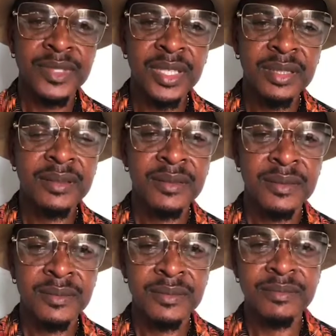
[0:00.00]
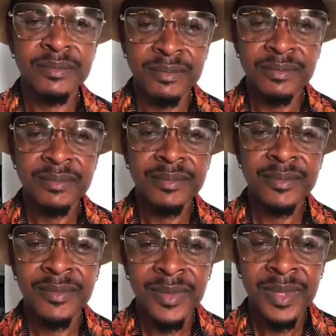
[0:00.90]
You see?
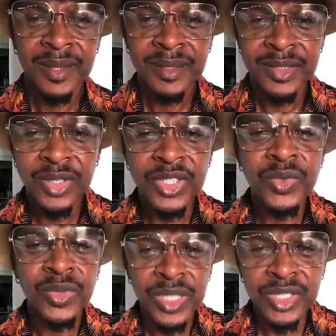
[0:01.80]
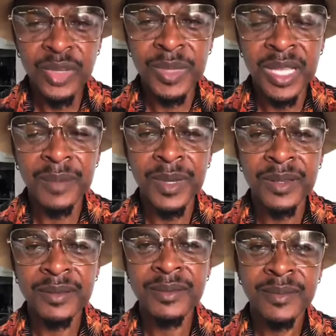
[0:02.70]
So soon in Jamaica,
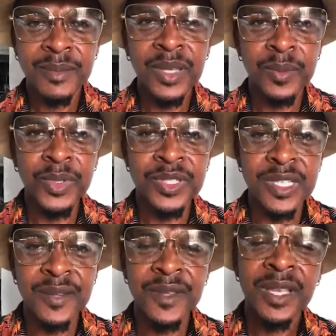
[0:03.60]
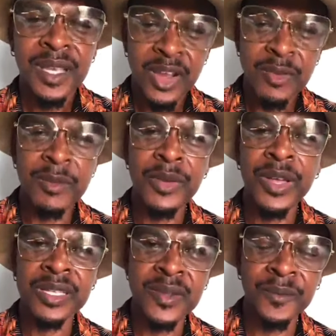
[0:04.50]
man. Pick up on yourself. I remember Reggae